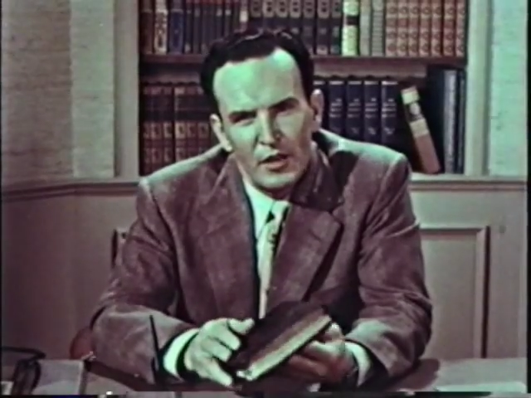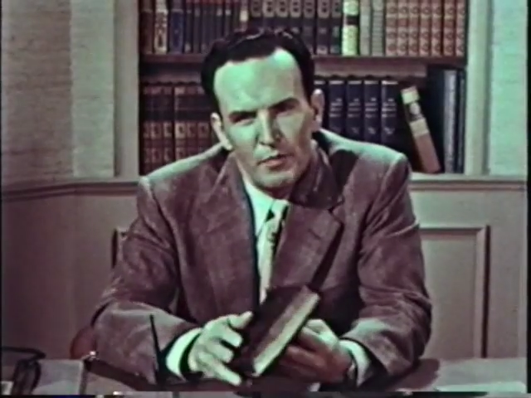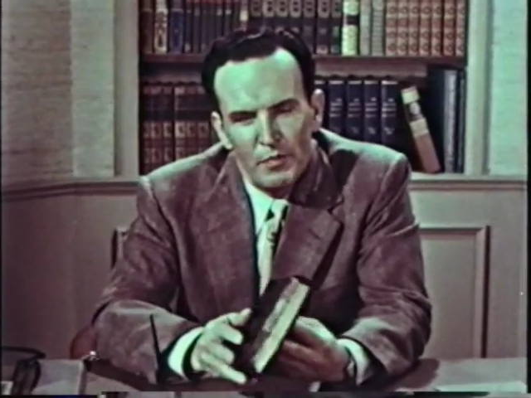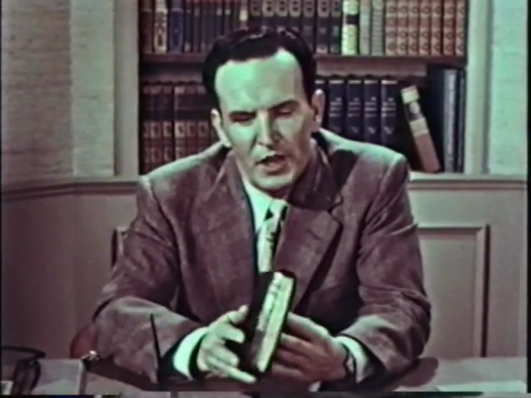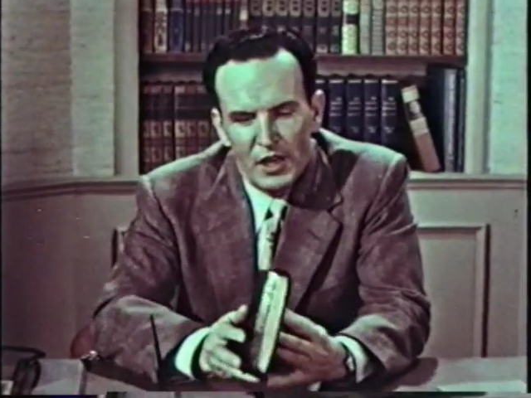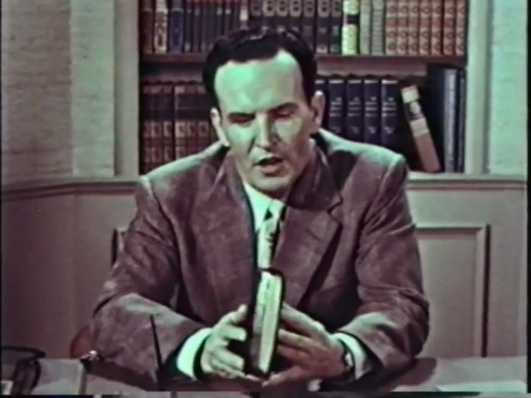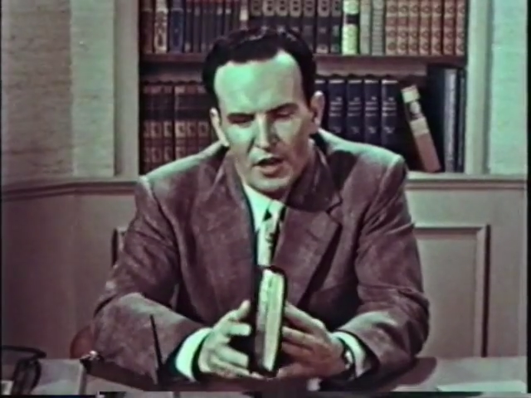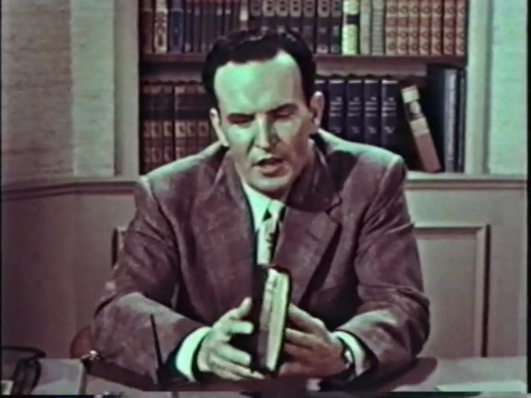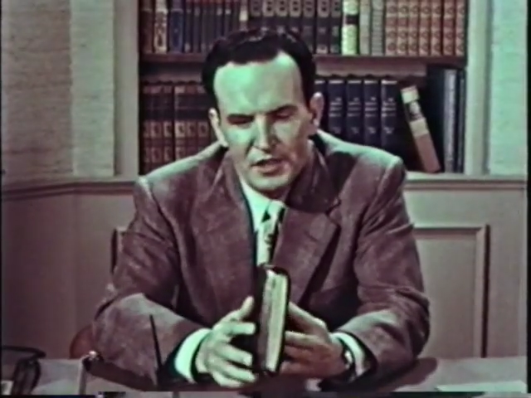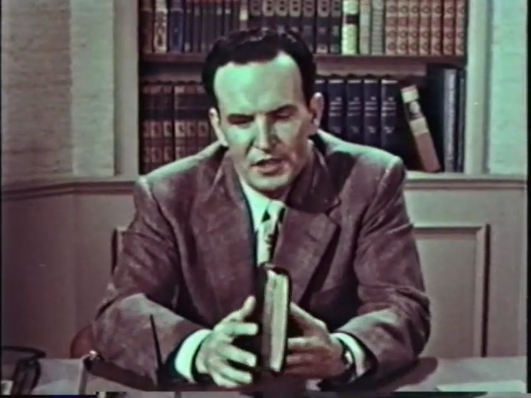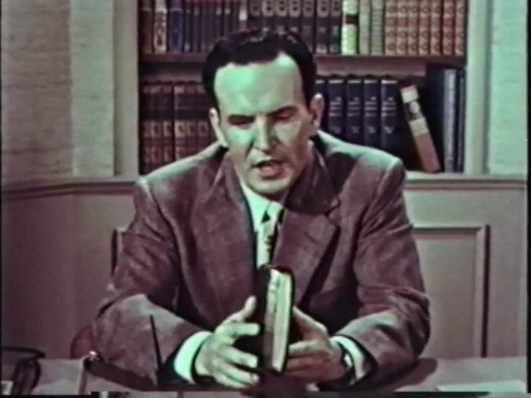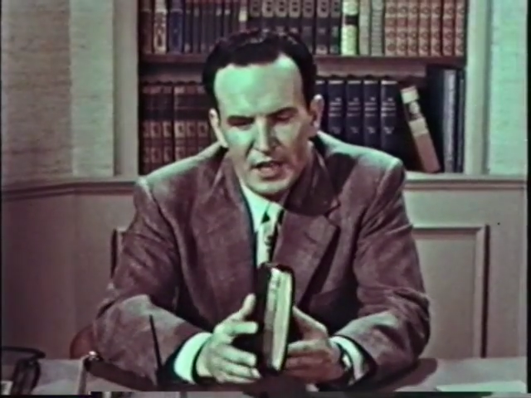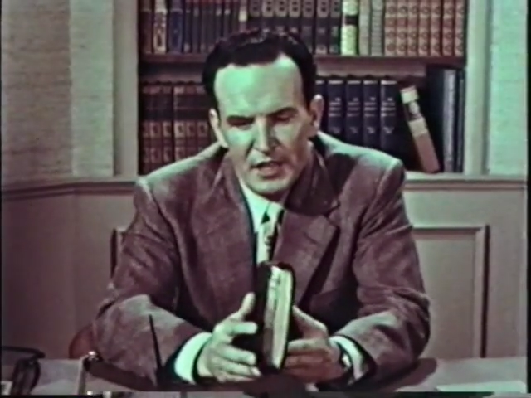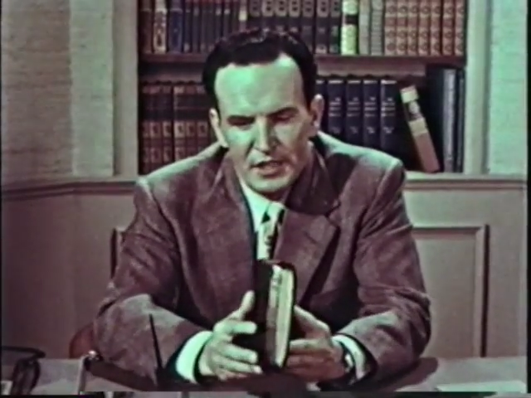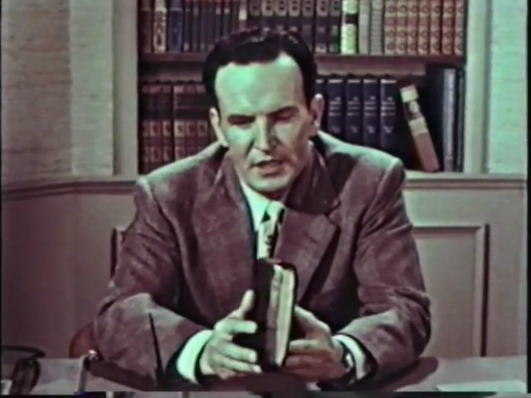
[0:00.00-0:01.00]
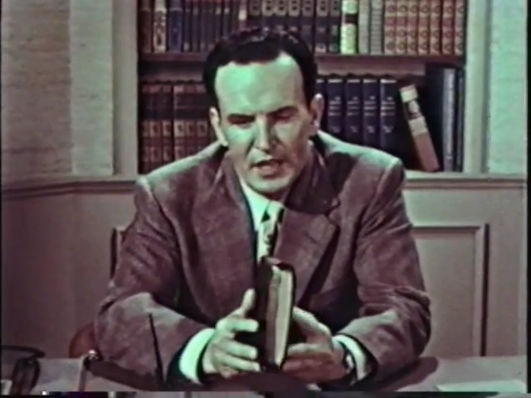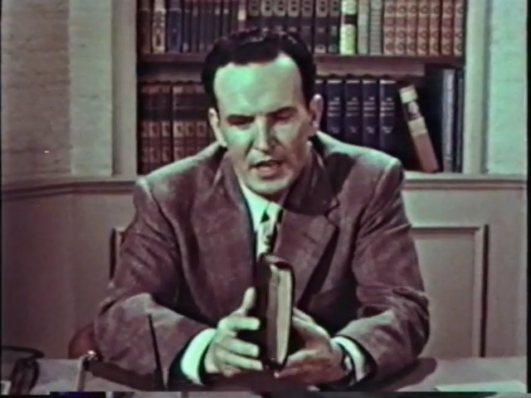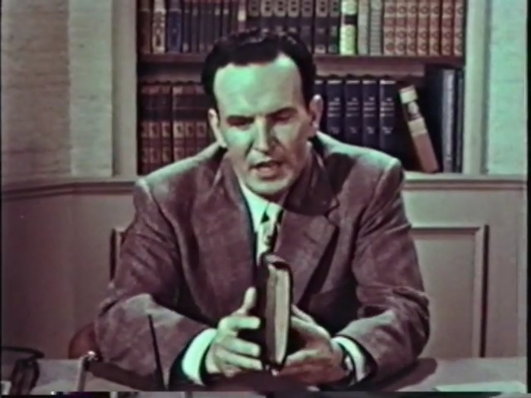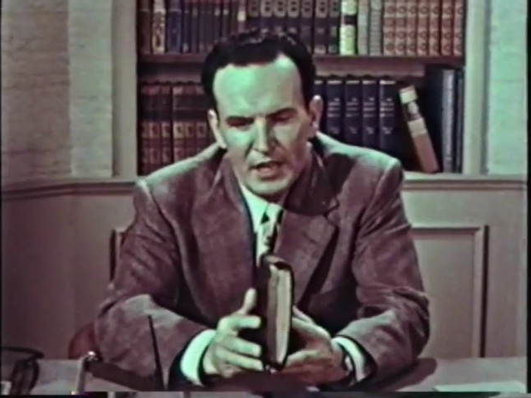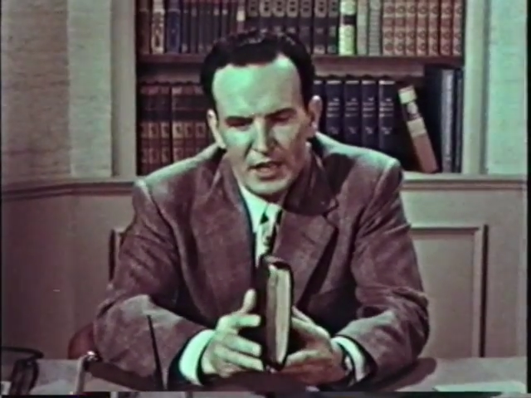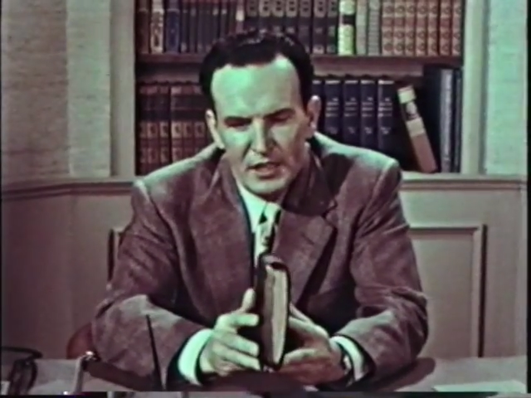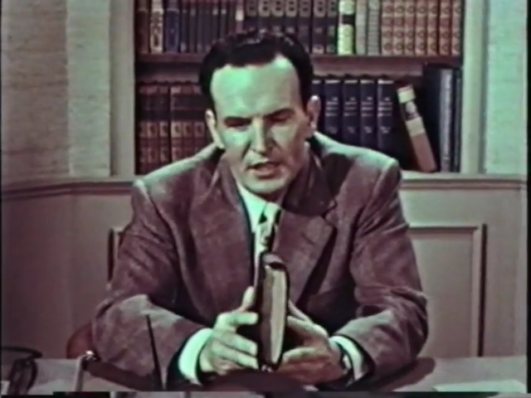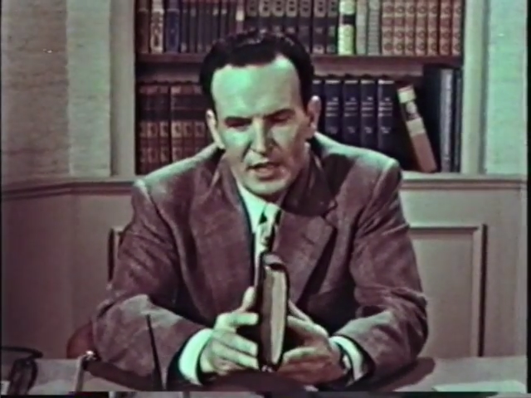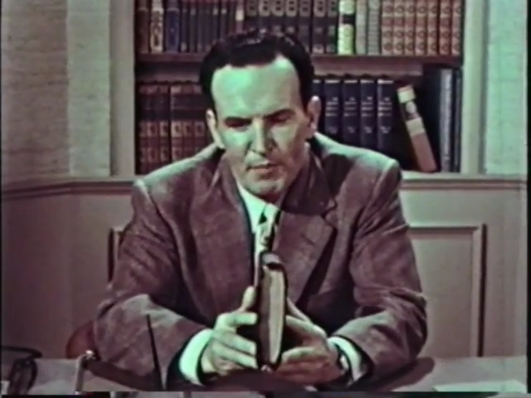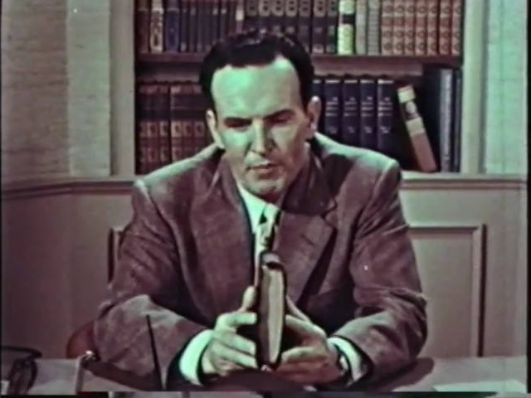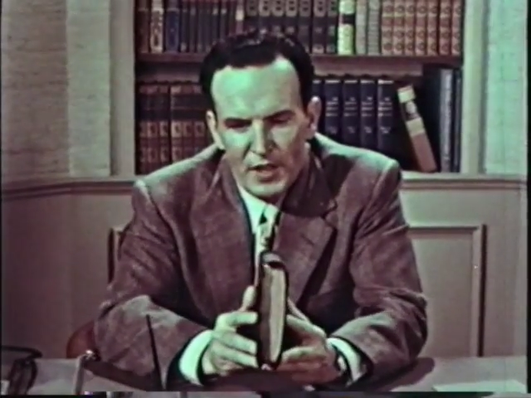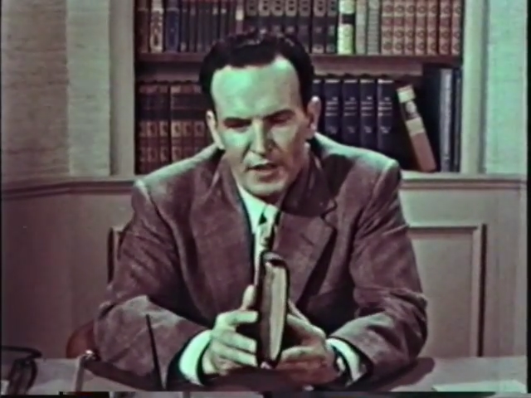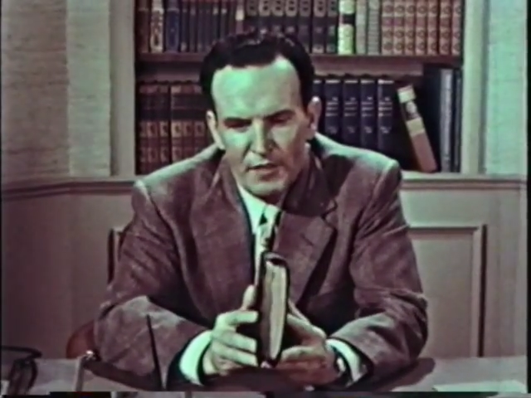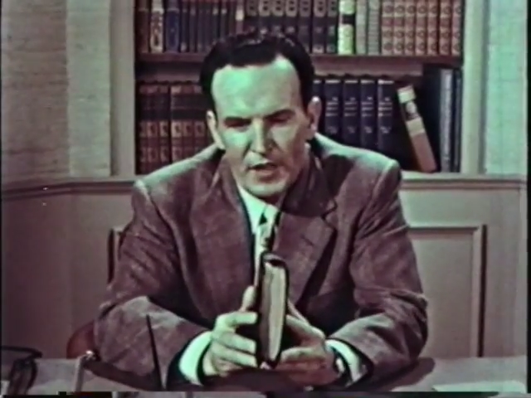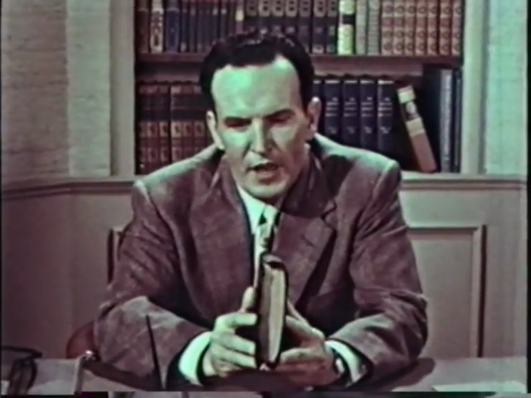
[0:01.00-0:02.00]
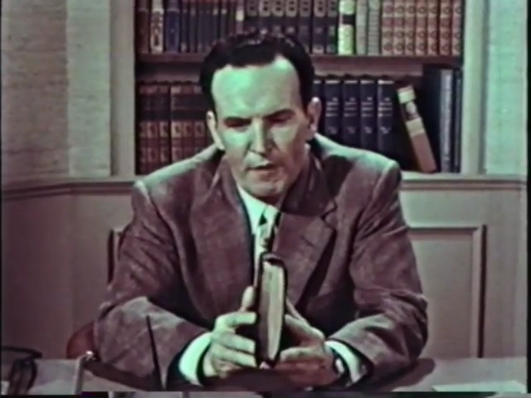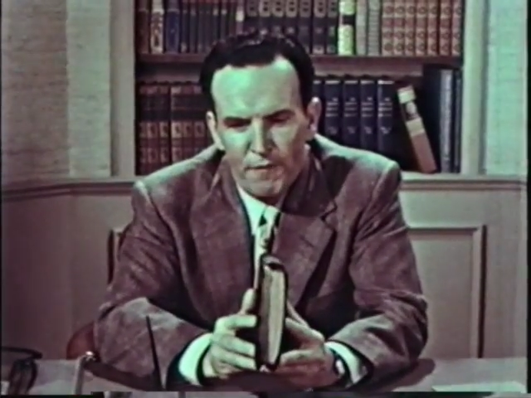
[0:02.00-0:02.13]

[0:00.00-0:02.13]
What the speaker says: Because they see in it something they